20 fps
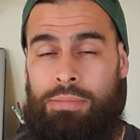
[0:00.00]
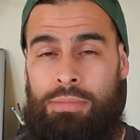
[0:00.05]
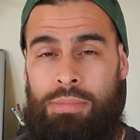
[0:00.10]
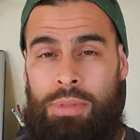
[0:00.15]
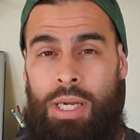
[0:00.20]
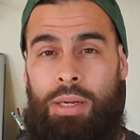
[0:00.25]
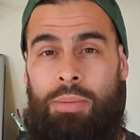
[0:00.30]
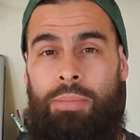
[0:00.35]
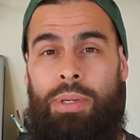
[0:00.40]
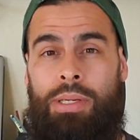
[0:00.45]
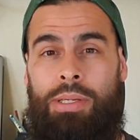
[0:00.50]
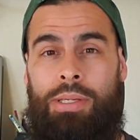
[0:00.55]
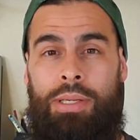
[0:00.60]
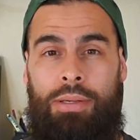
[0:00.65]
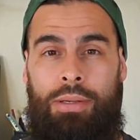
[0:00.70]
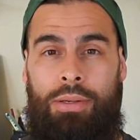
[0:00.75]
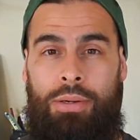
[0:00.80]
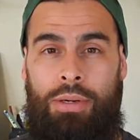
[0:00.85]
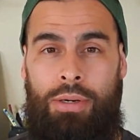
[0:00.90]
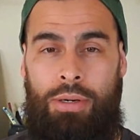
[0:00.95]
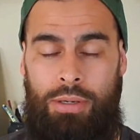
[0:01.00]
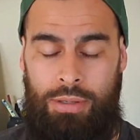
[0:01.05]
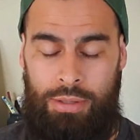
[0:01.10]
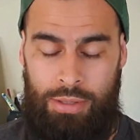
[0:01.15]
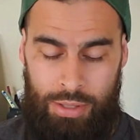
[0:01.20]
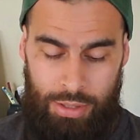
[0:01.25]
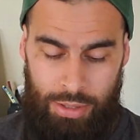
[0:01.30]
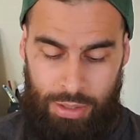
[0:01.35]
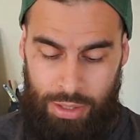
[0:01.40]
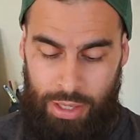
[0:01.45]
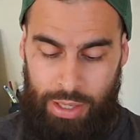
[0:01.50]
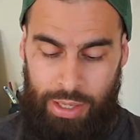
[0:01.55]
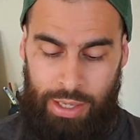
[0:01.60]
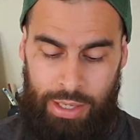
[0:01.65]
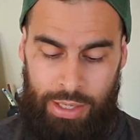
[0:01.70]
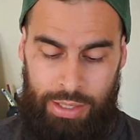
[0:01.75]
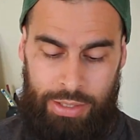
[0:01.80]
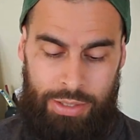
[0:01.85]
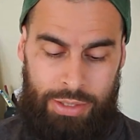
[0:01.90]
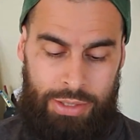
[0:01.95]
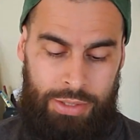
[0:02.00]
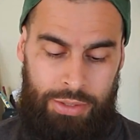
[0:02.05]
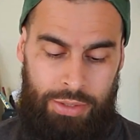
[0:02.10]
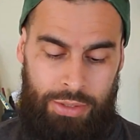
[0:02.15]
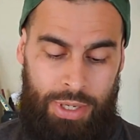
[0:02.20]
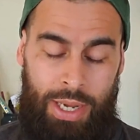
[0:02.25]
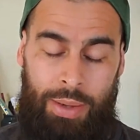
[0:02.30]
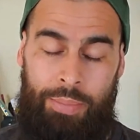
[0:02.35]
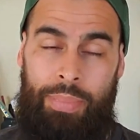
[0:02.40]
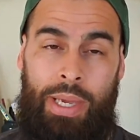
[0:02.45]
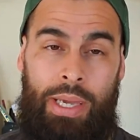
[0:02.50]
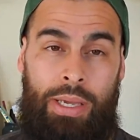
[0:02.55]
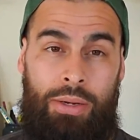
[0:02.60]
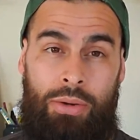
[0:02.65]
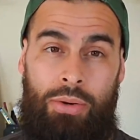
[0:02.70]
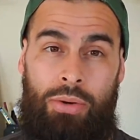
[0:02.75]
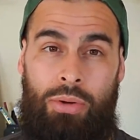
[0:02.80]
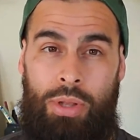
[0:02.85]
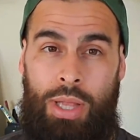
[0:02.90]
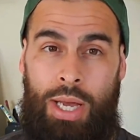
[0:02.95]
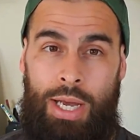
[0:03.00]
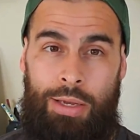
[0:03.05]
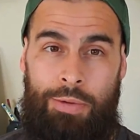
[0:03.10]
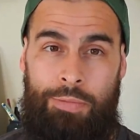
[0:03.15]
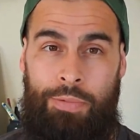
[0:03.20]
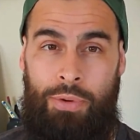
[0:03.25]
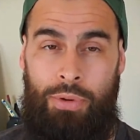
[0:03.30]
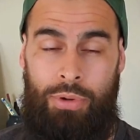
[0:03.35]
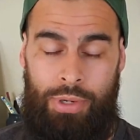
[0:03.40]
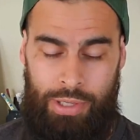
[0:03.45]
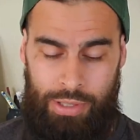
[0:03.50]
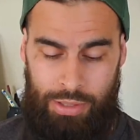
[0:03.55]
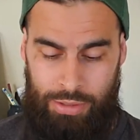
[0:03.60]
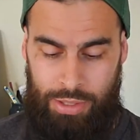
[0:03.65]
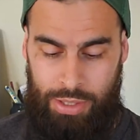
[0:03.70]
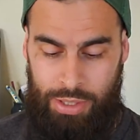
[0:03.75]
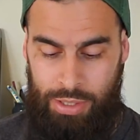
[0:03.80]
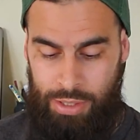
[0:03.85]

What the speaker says: Not a big deal at all, and you're not paying a whole lot for it.